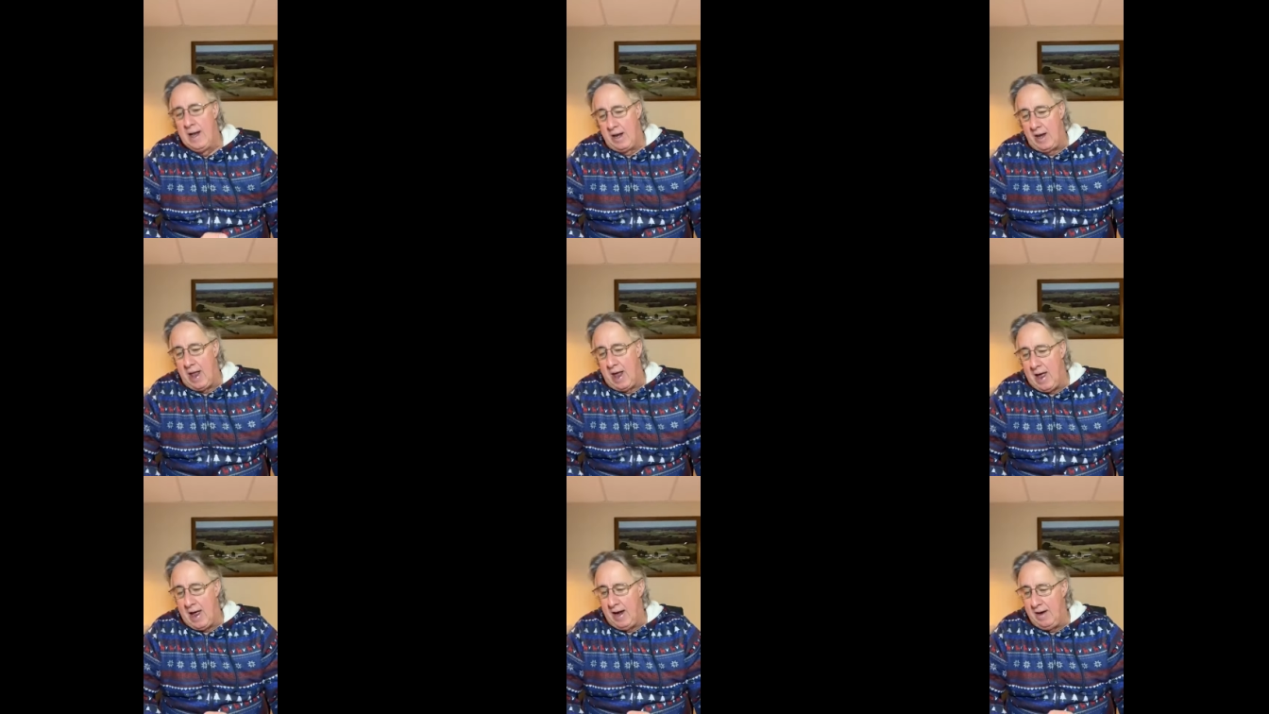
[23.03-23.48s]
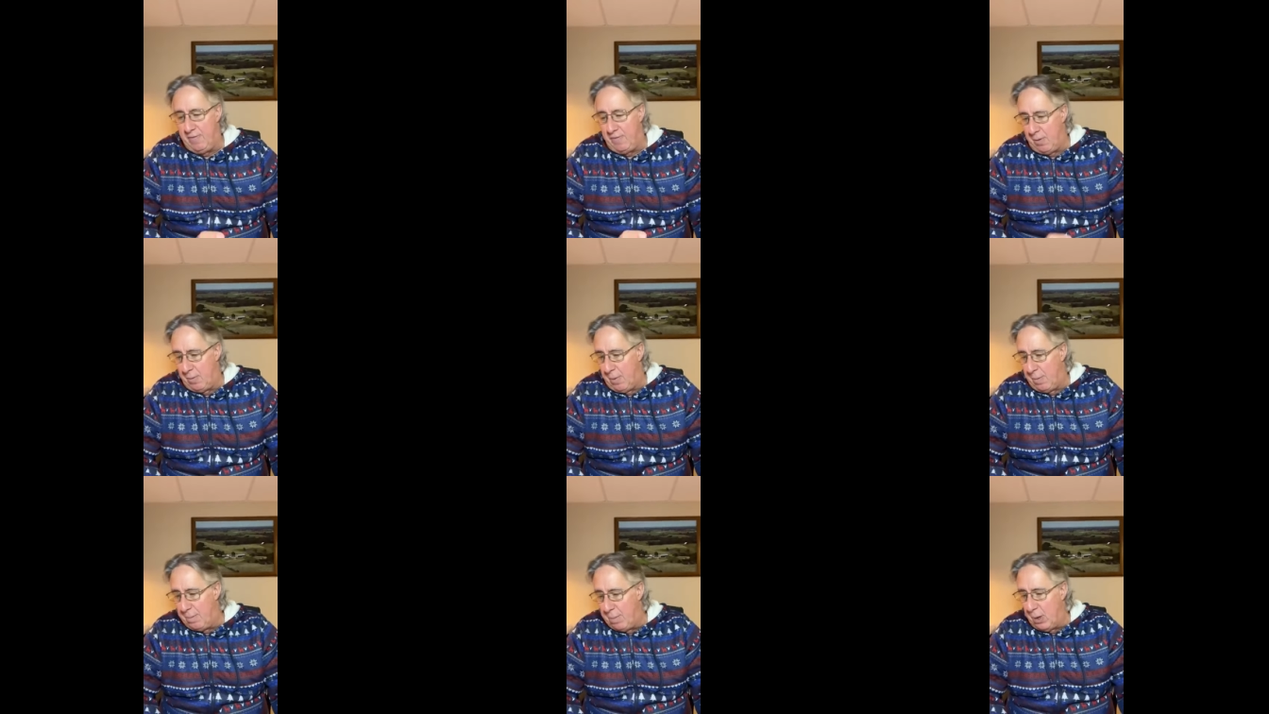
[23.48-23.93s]
line
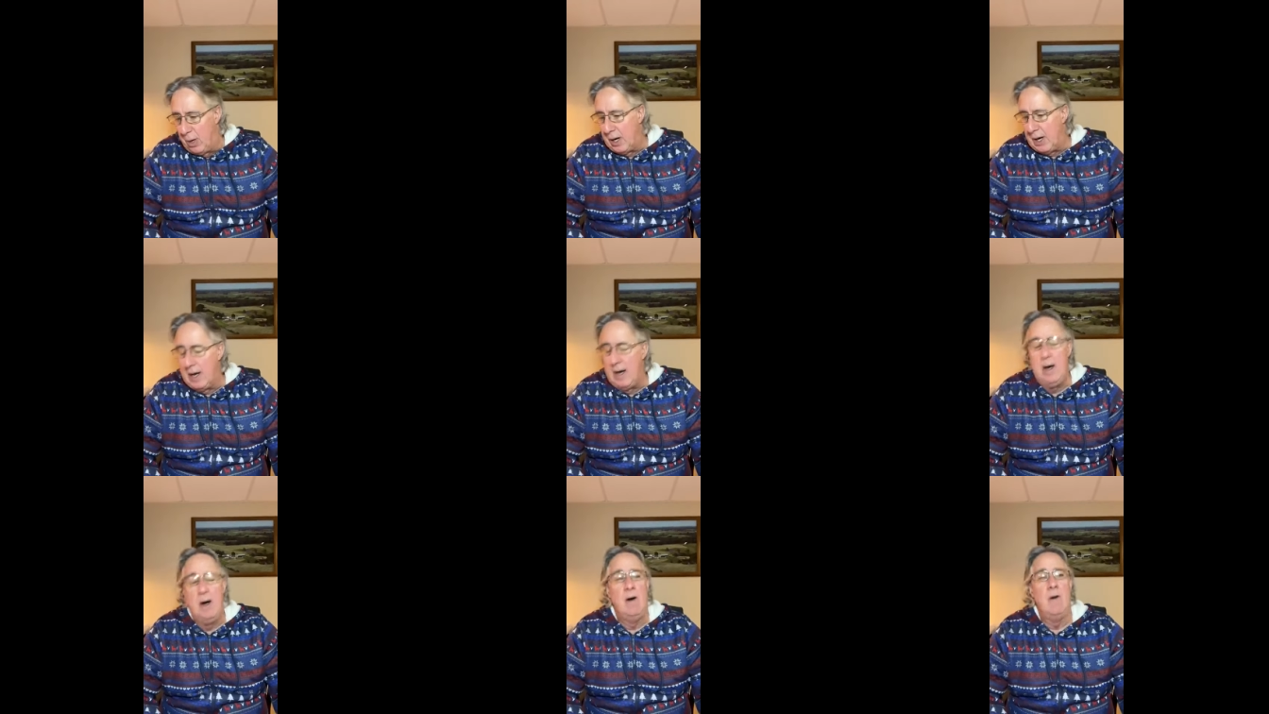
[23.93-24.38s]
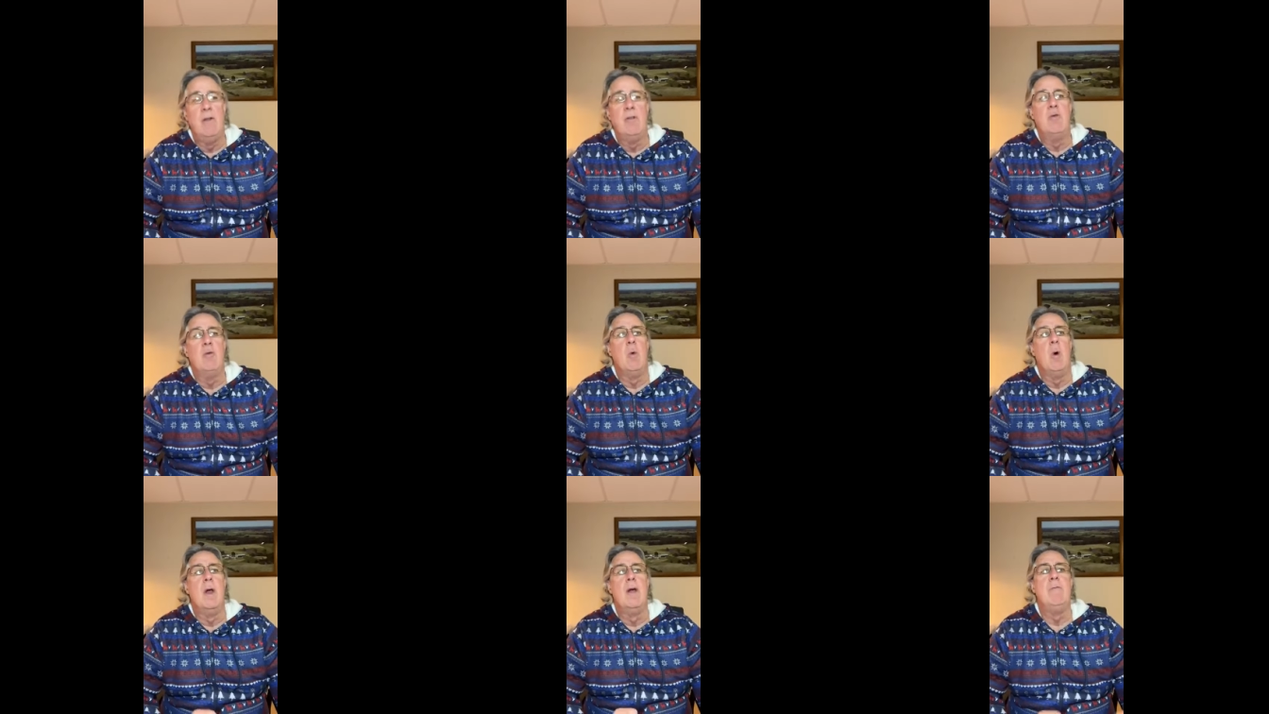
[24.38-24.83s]
from a book here
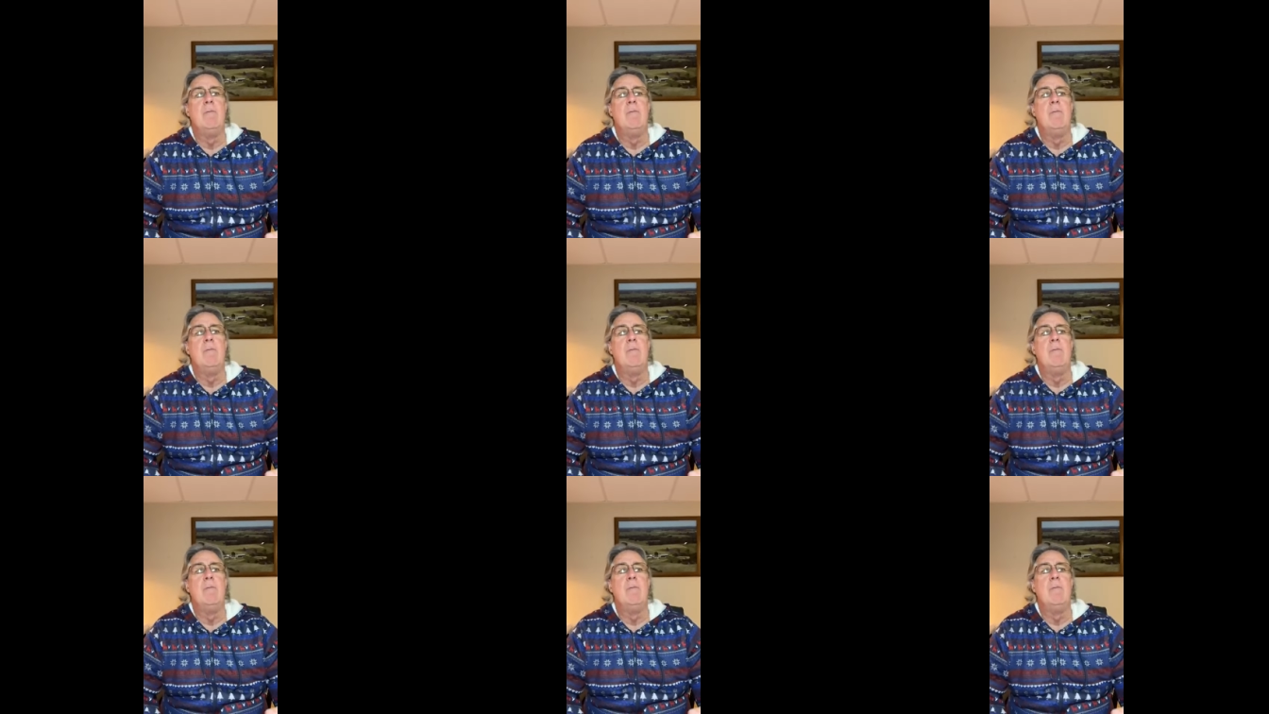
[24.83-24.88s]
that's one